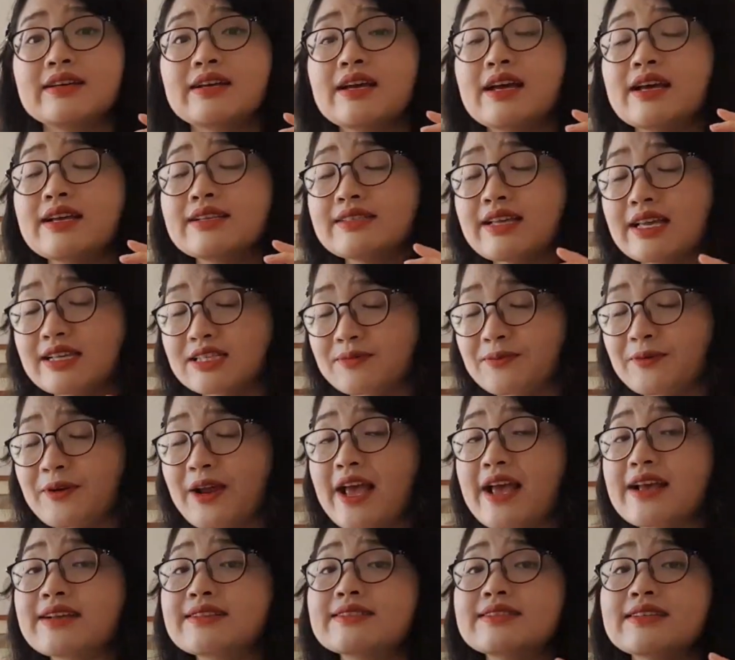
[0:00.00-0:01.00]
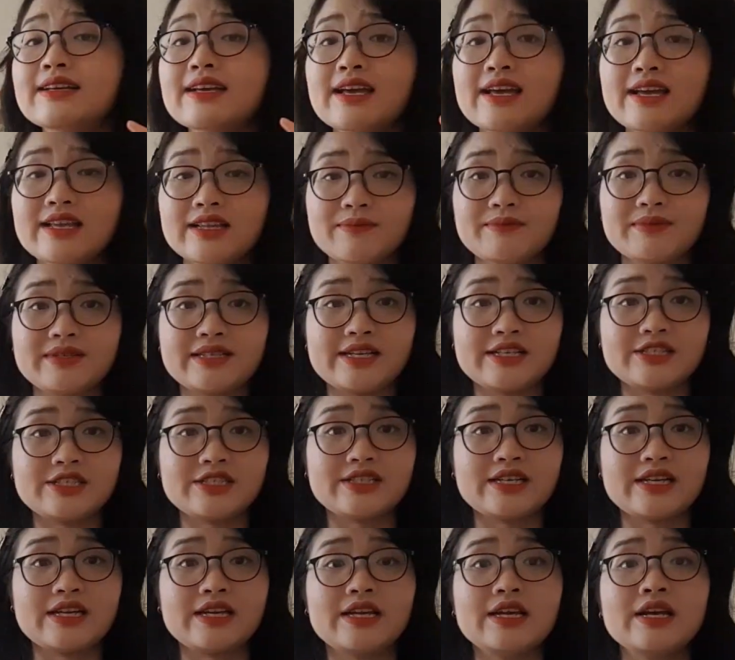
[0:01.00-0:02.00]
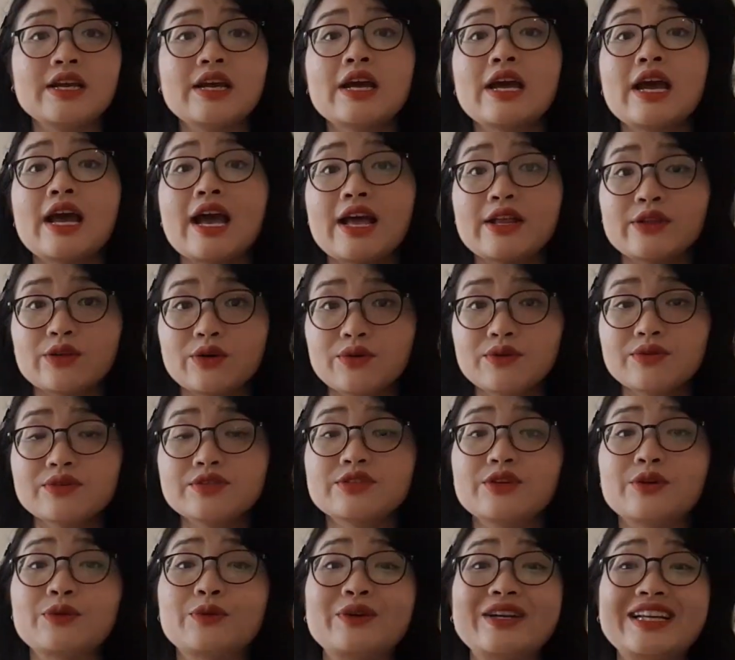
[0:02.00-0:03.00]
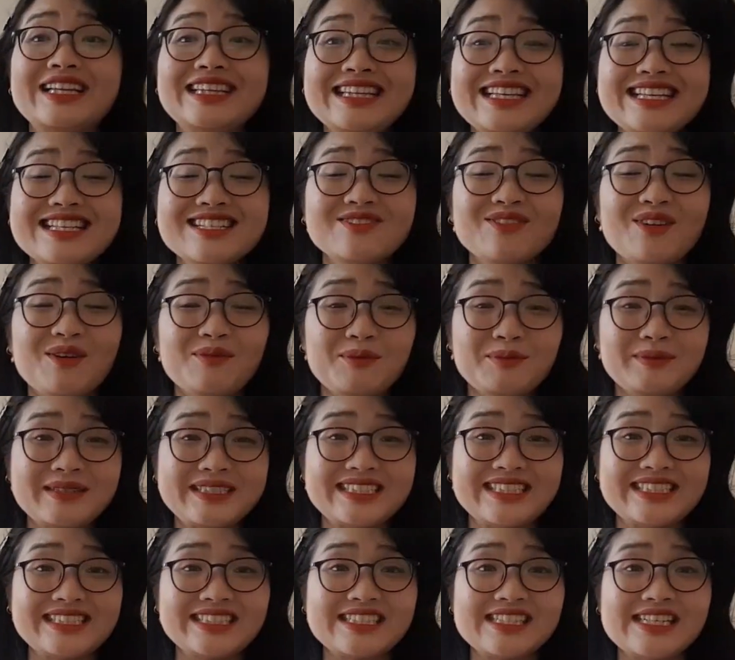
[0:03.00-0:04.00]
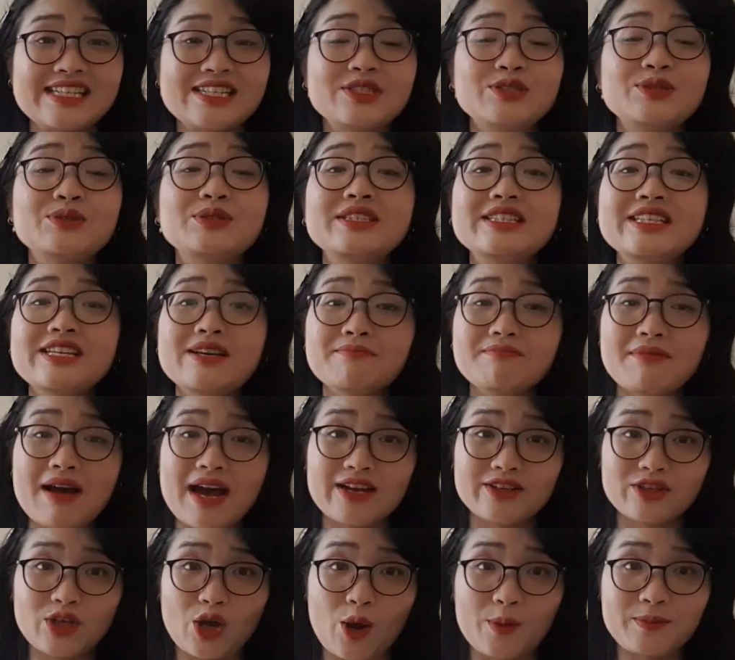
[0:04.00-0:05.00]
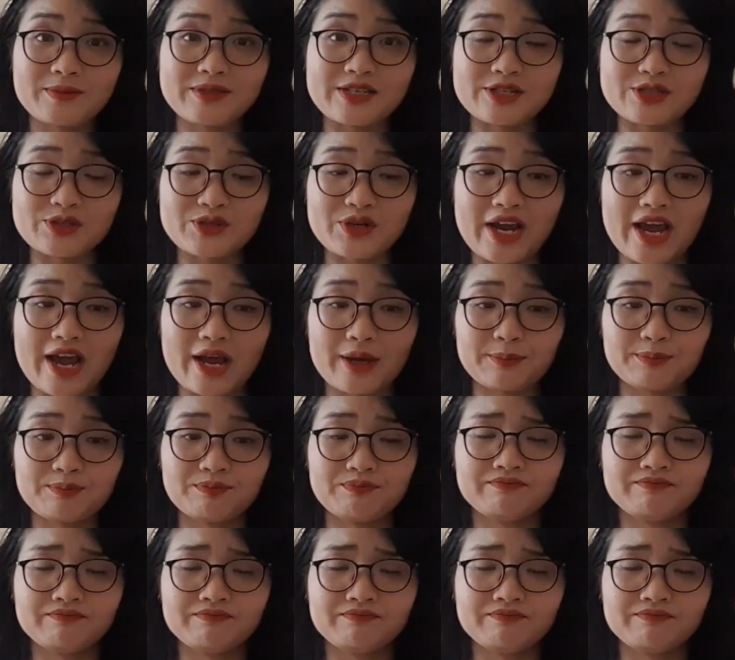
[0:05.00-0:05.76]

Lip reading: as expressed in the meningeal and also released from the meningeal to nearby the optic tract.